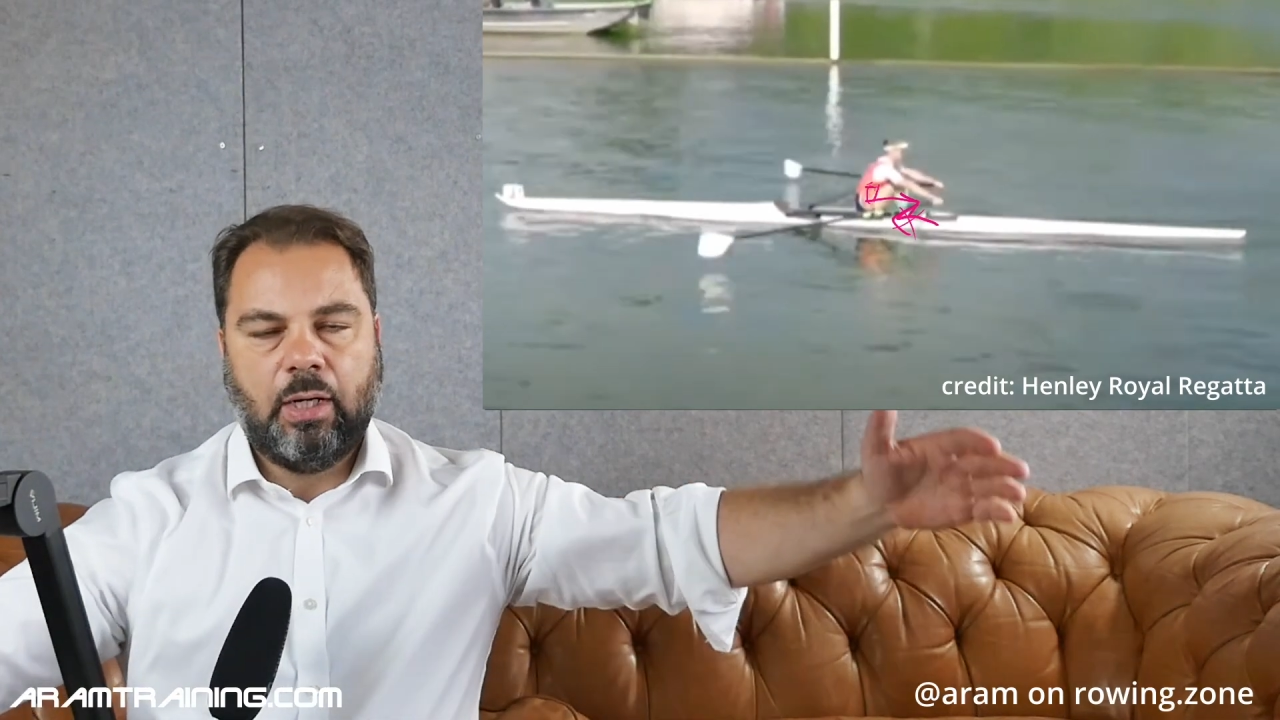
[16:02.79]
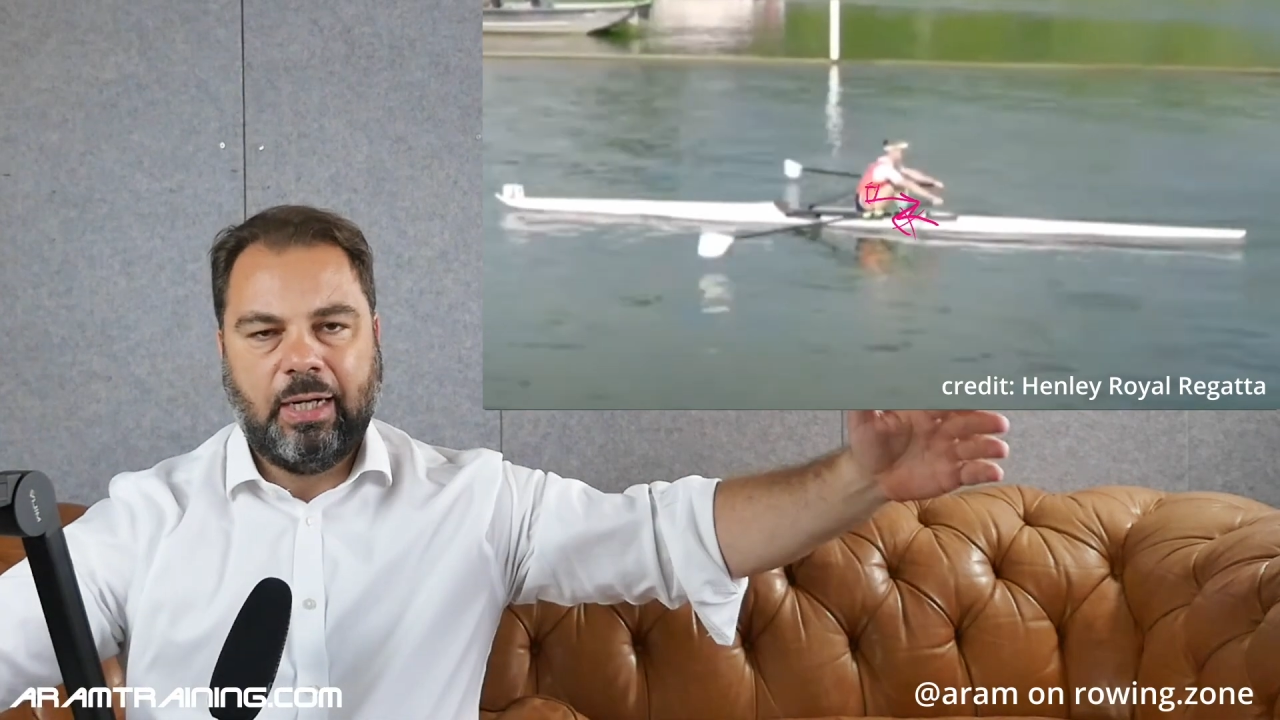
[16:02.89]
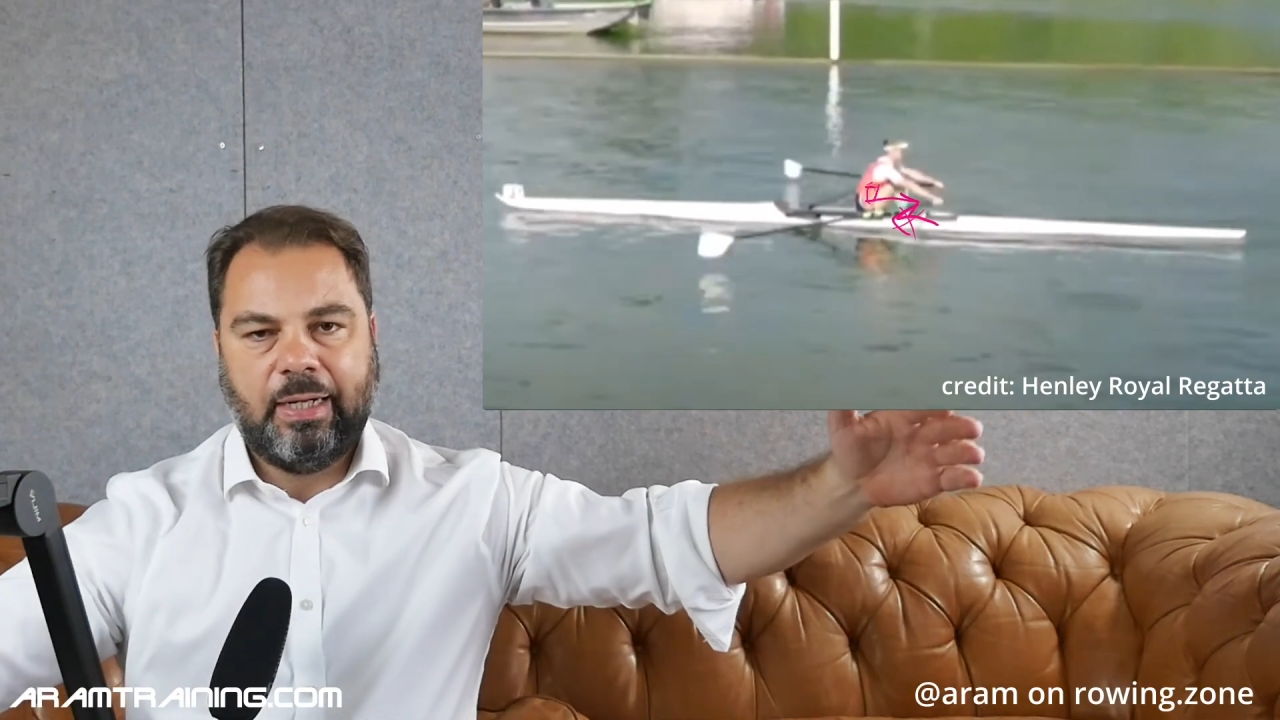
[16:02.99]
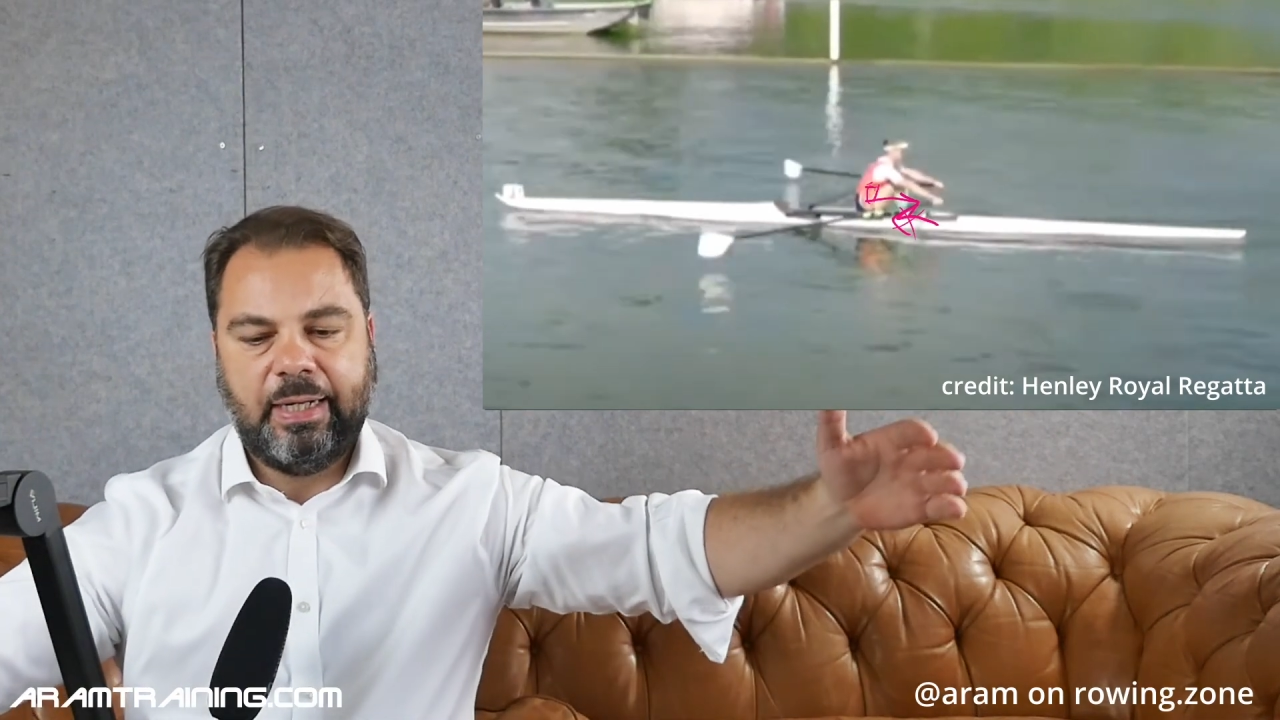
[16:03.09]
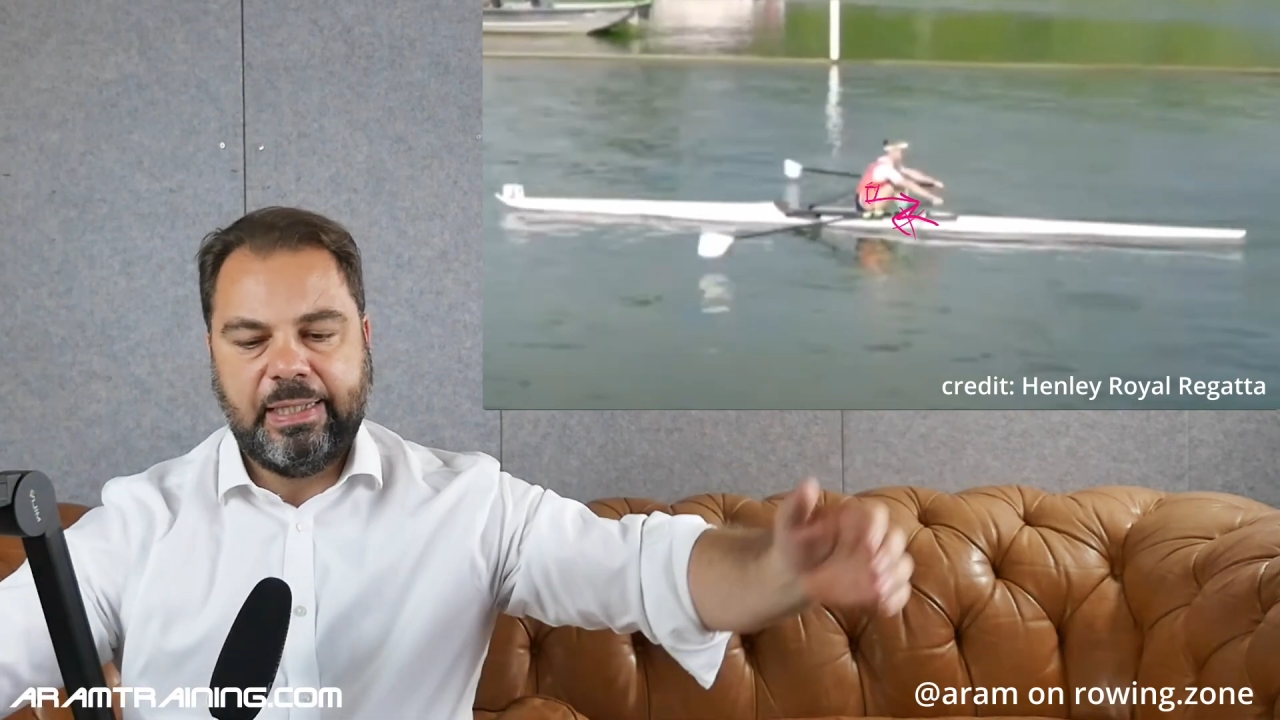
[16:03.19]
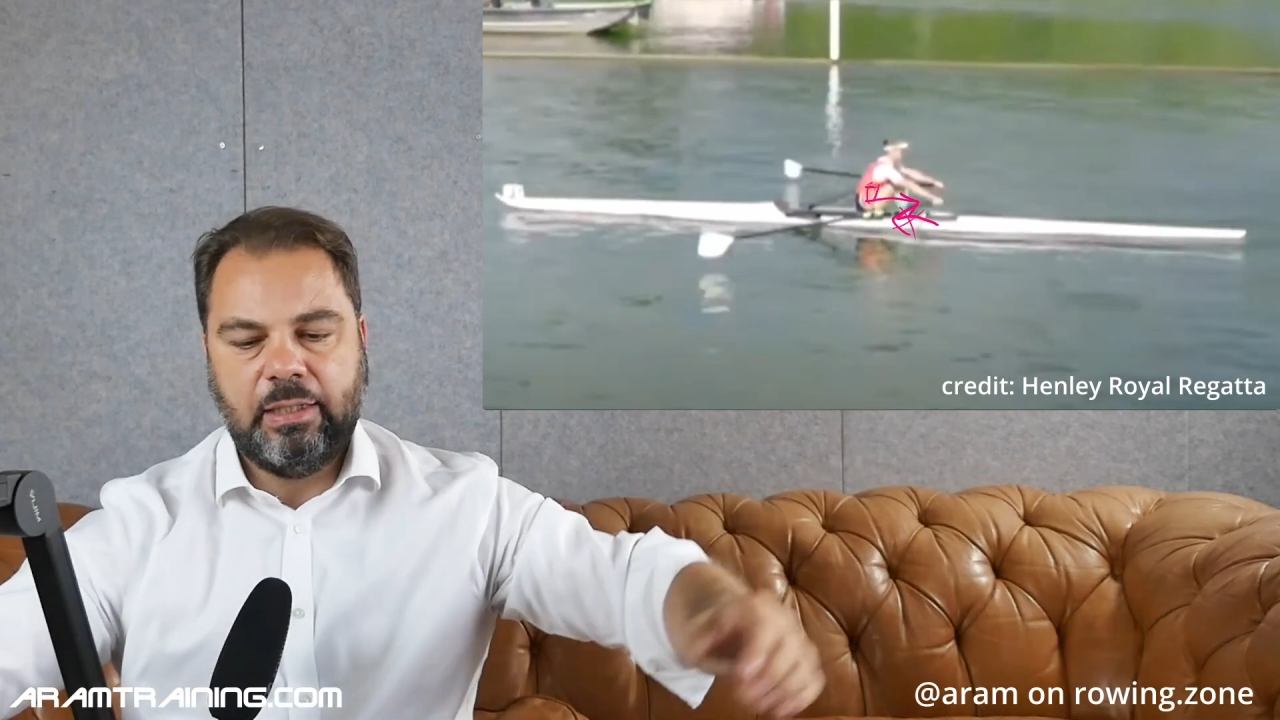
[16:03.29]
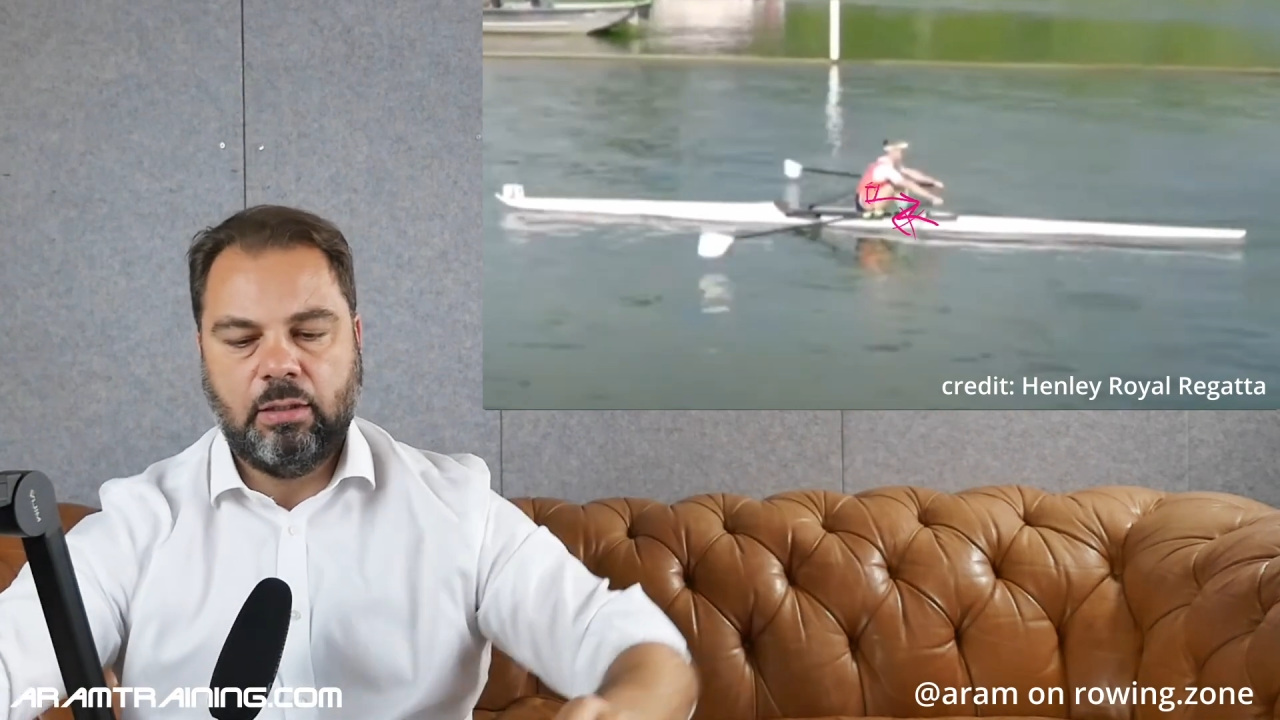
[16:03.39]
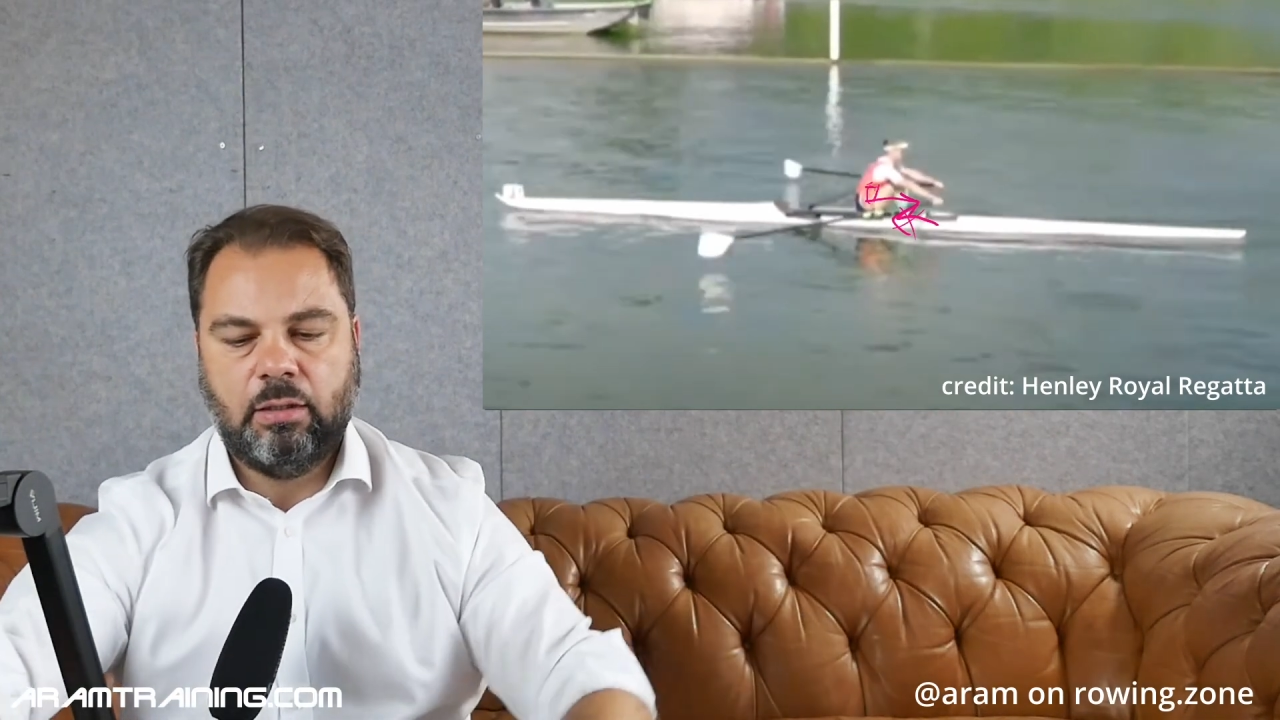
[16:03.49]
high,